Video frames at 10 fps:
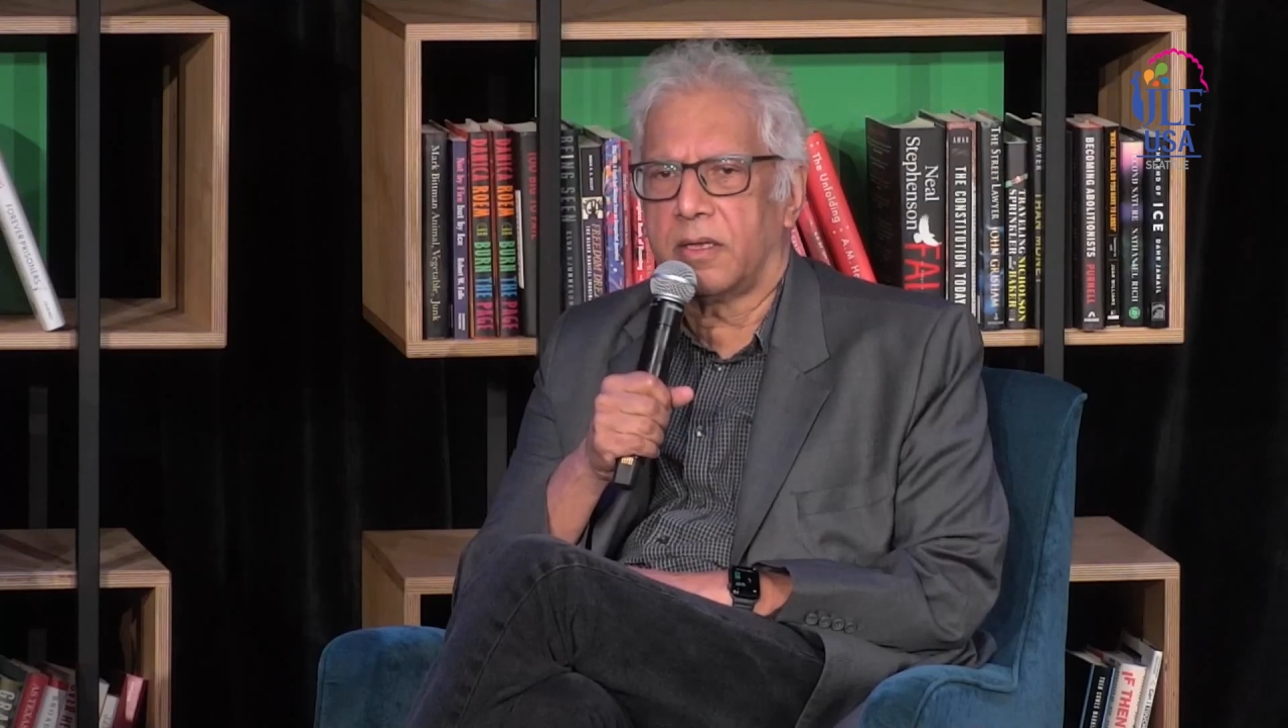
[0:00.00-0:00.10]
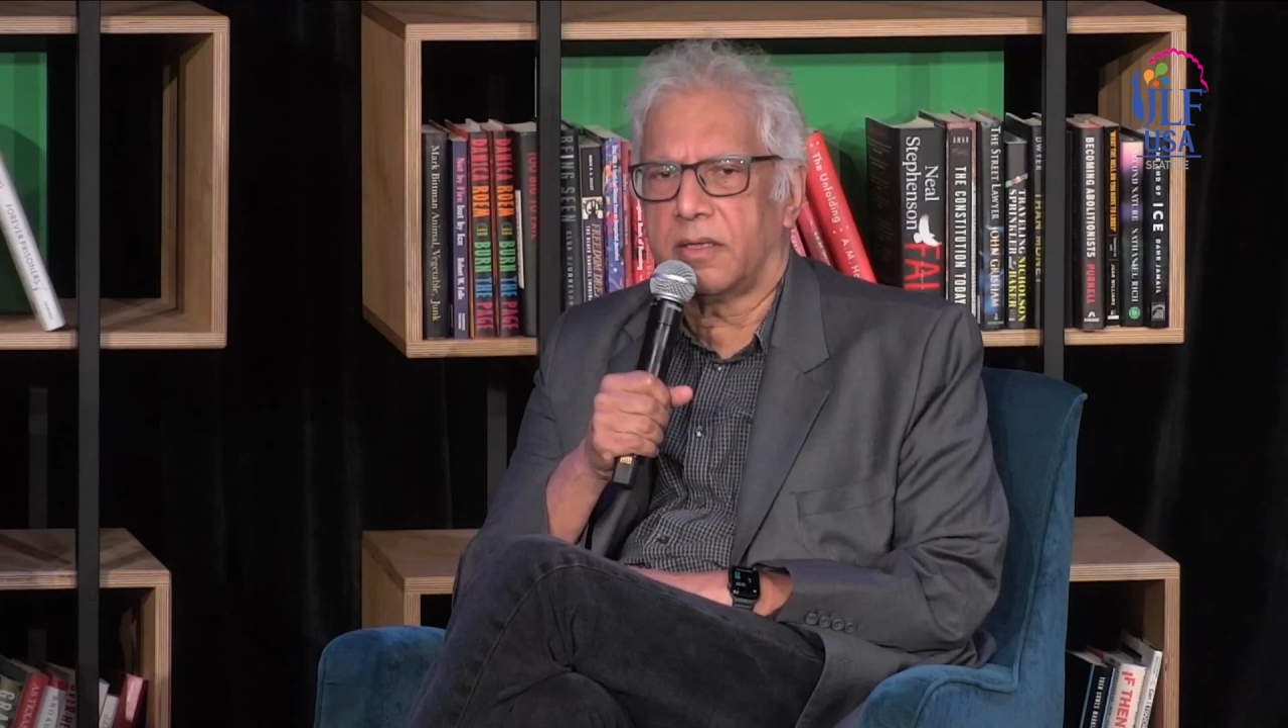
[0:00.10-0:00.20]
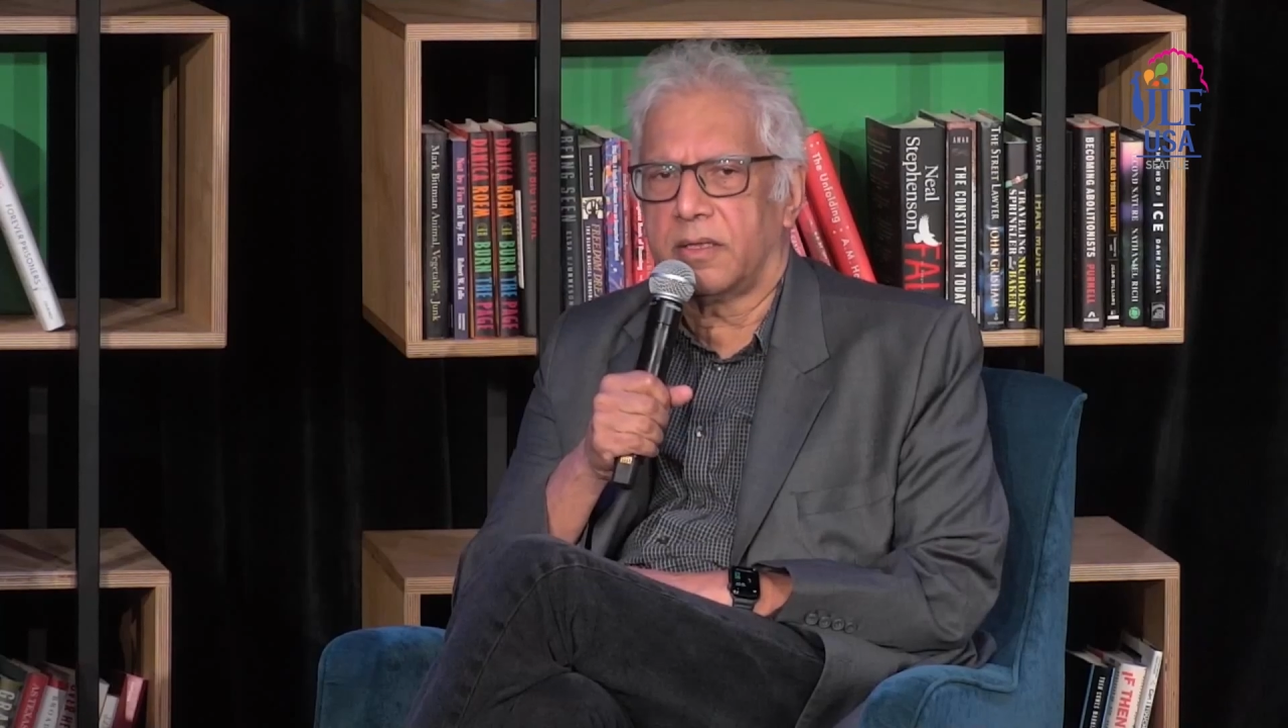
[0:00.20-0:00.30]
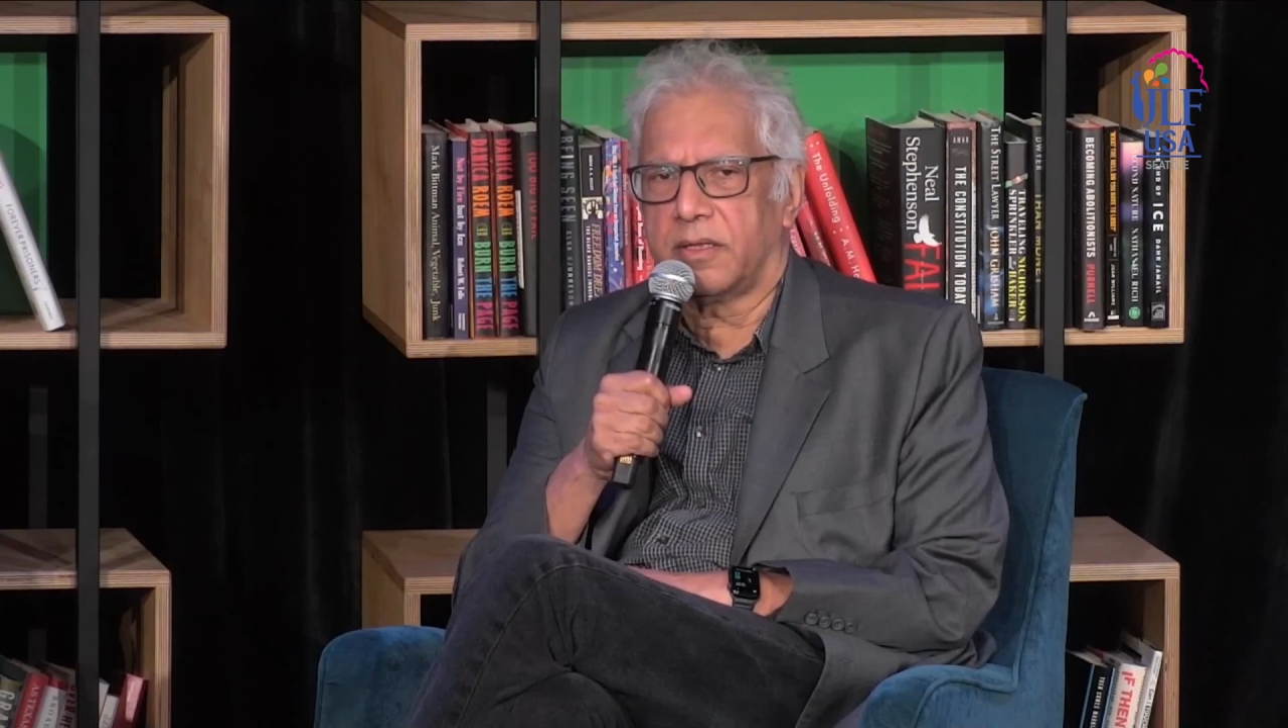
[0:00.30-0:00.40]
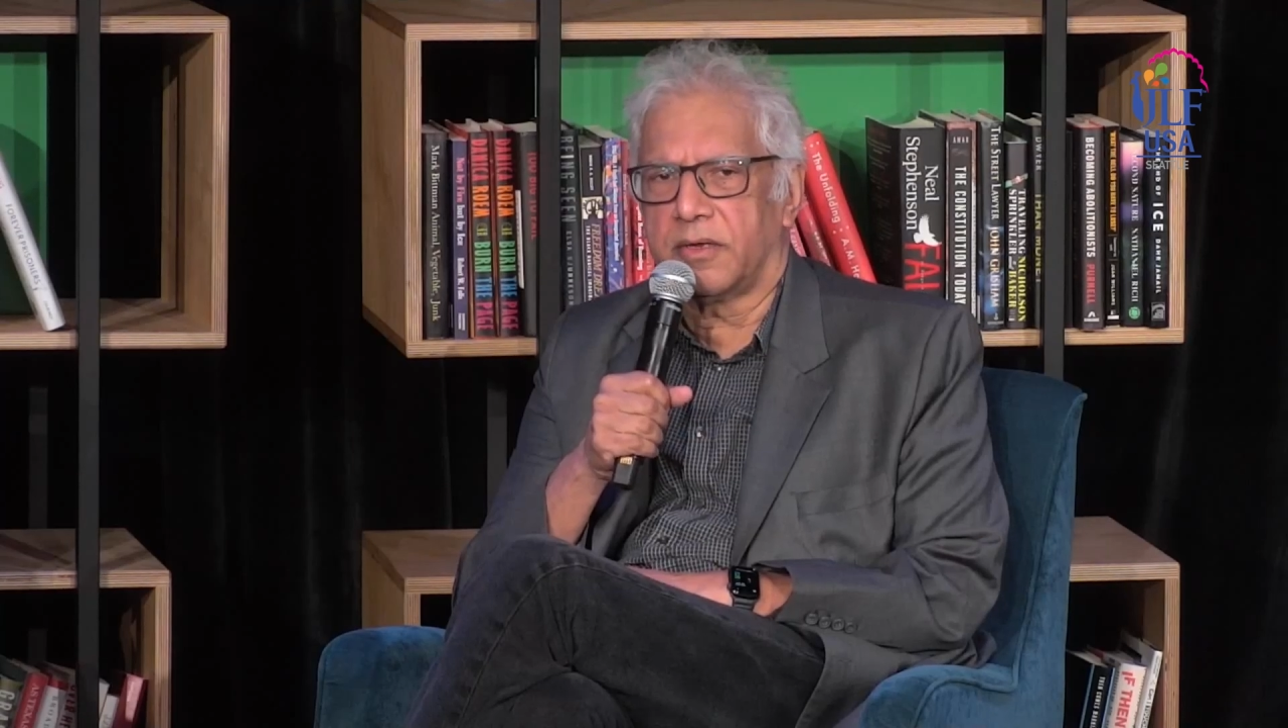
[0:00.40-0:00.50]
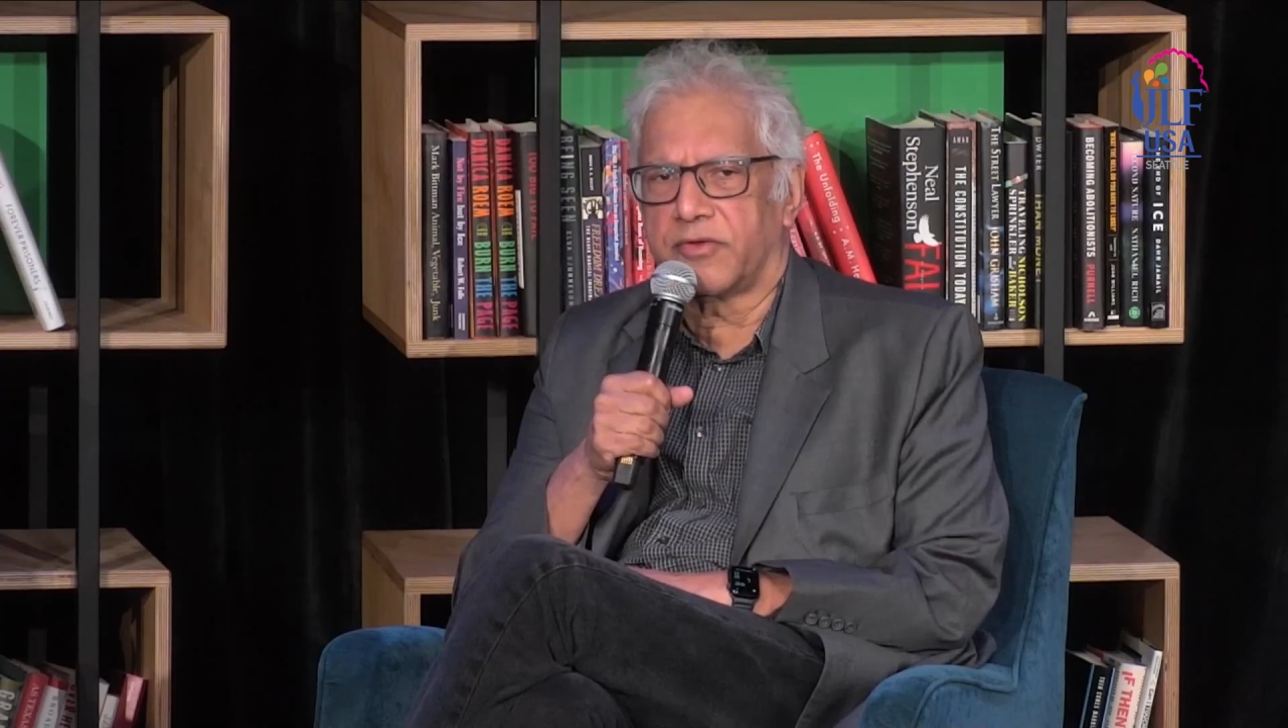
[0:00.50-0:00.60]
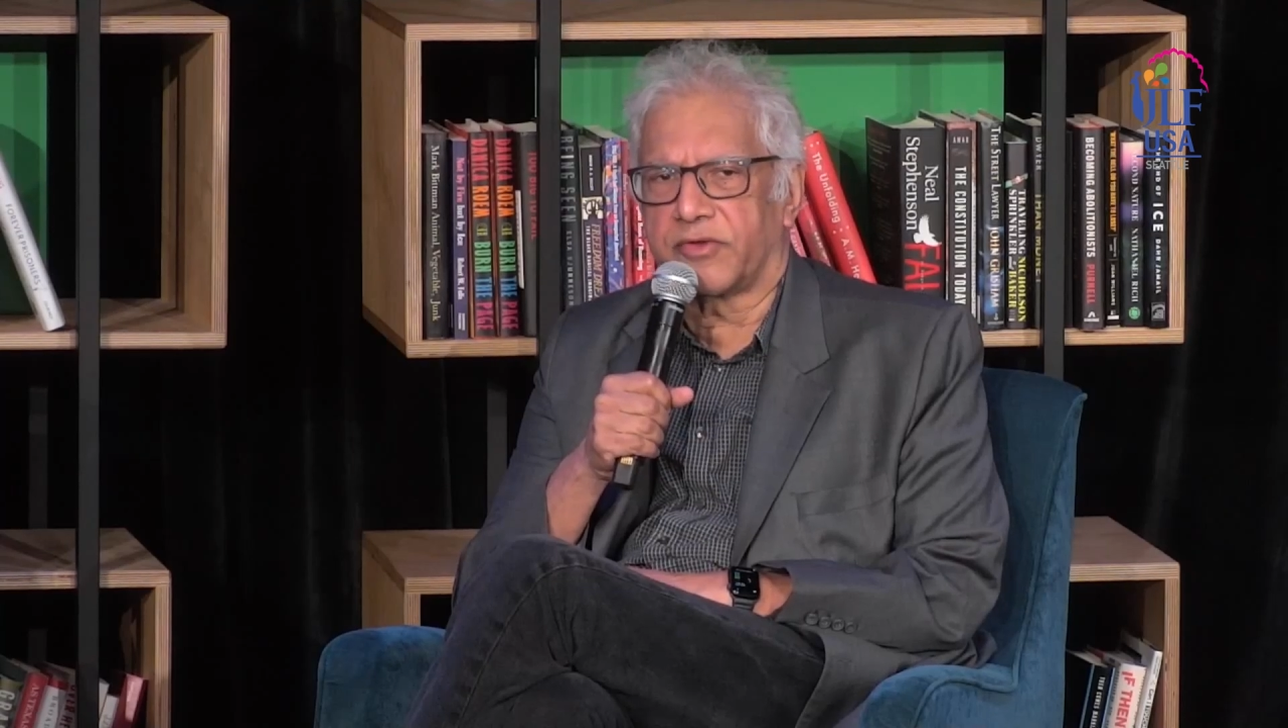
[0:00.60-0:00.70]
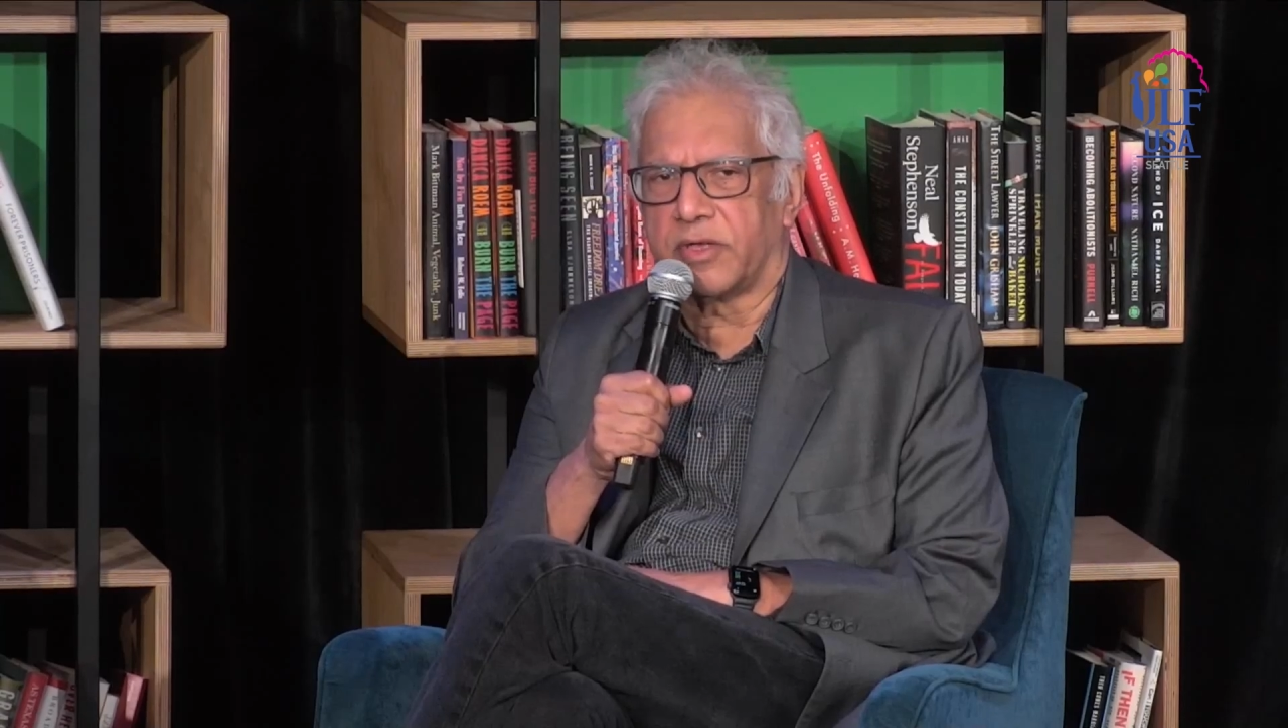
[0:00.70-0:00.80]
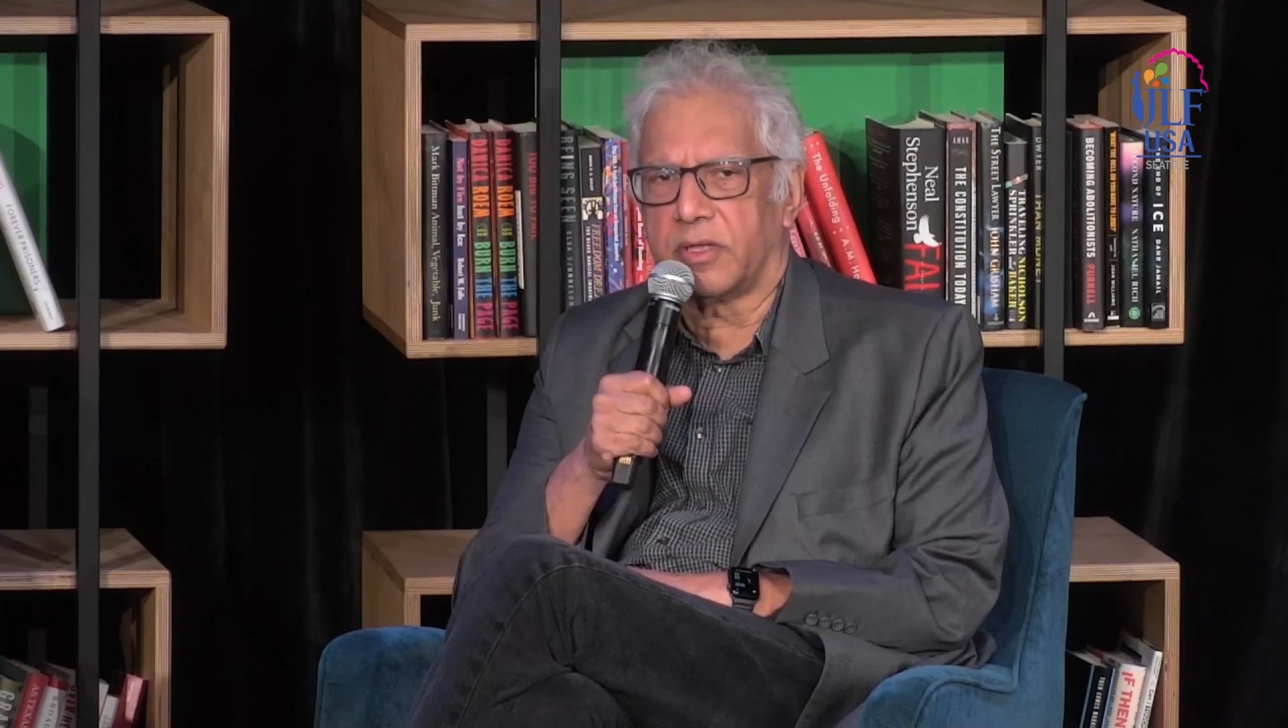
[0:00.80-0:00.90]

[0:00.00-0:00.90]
there's a